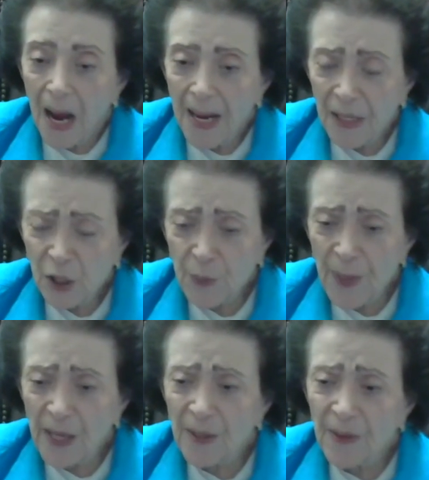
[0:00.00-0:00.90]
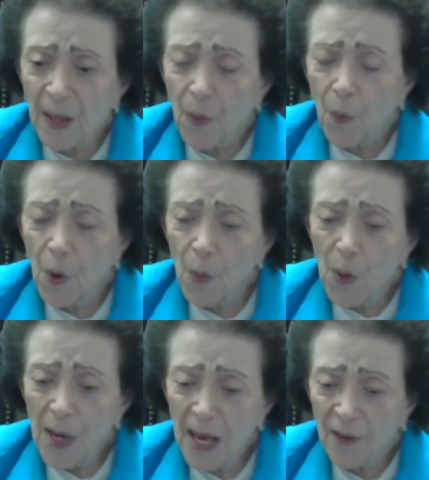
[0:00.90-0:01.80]
expect that
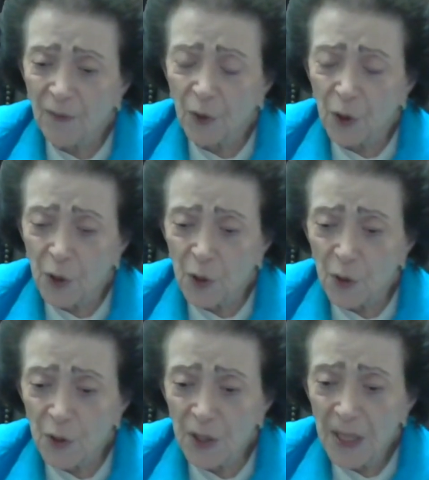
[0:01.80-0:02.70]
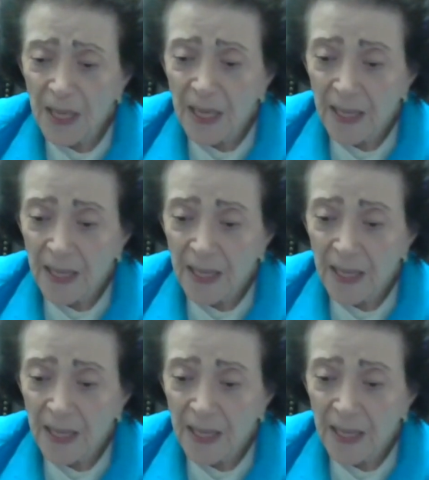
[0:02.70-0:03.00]
what we have learned